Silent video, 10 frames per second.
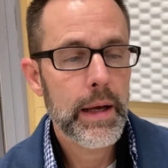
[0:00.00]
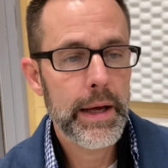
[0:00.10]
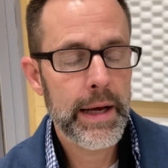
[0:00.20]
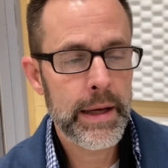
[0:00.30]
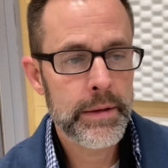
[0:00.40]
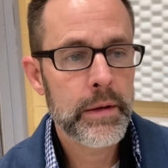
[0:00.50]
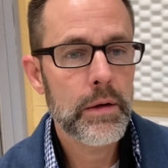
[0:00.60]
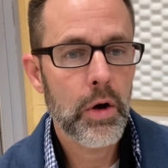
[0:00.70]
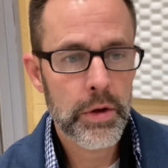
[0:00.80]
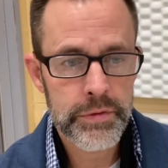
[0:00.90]
And
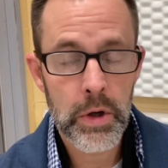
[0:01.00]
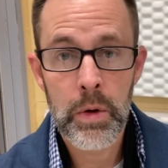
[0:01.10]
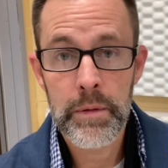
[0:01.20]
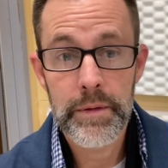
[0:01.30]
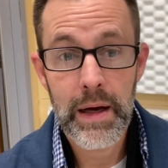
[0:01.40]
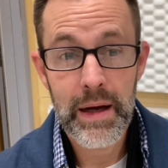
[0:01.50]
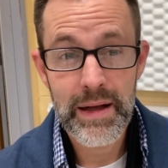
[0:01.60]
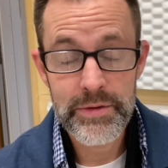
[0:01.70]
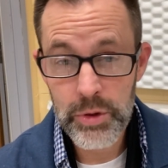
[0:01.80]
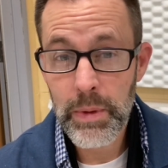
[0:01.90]
also,
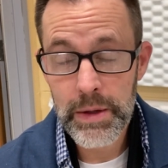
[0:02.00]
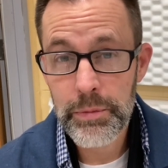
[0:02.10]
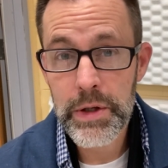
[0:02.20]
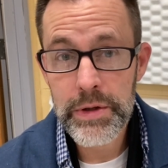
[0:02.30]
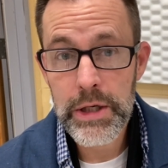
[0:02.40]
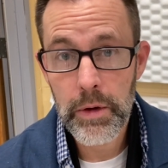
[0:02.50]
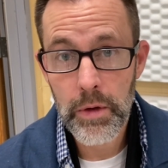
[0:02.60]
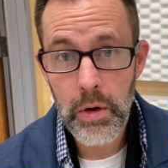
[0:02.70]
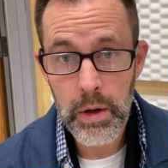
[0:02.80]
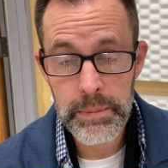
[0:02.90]
do I really know
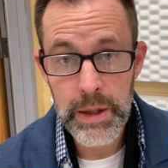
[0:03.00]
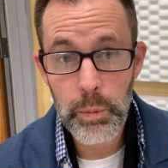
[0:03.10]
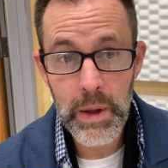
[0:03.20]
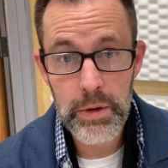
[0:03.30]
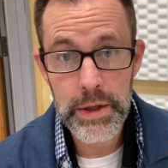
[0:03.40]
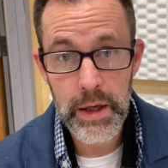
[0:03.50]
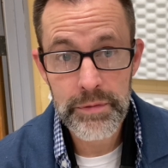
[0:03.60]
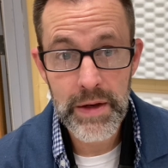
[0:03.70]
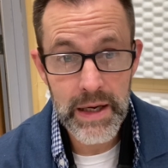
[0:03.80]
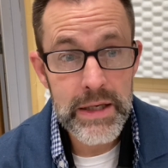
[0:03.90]
the harmony well
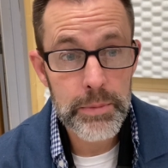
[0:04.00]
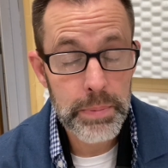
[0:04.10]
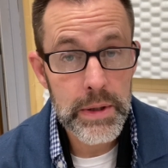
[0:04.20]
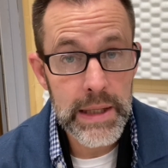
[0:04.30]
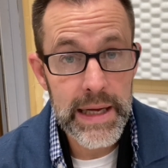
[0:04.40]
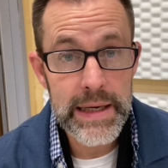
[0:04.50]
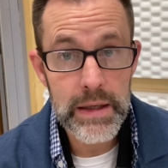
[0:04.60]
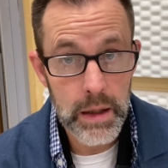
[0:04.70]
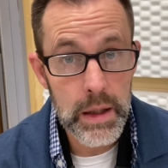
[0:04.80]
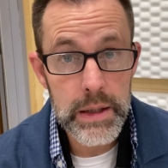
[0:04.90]
enough that I could play
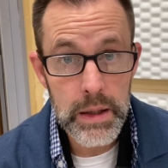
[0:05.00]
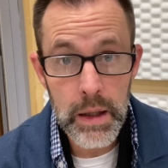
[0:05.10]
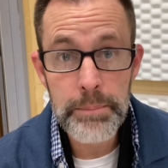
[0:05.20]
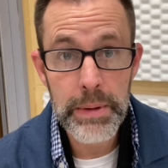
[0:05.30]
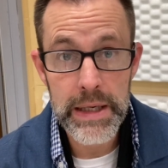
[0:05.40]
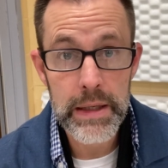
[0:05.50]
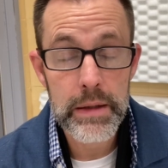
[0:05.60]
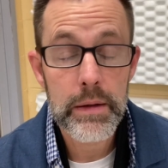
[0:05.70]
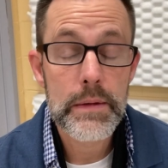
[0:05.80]
unaccompanied,